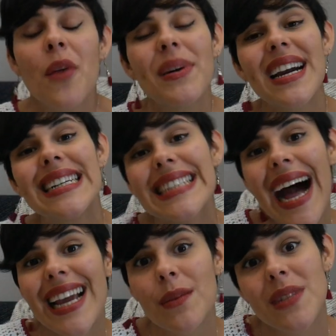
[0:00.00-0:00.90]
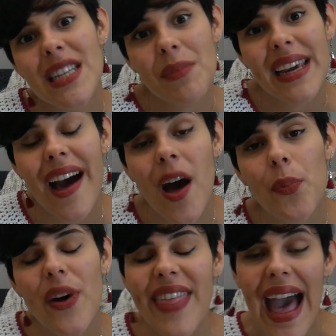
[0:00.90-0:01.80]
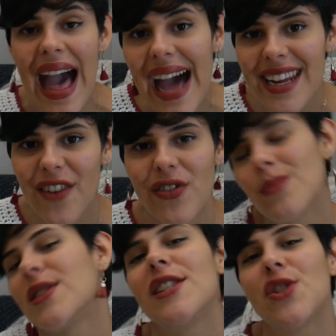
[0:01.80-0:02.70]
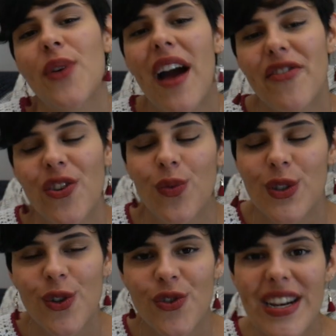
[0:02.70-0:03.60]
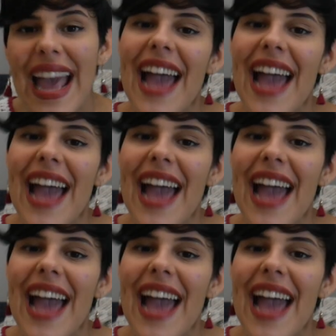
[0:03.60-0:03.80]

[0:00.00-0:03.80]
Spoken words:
because I am teaming up with Anna from Stitchcraft and Wizardry,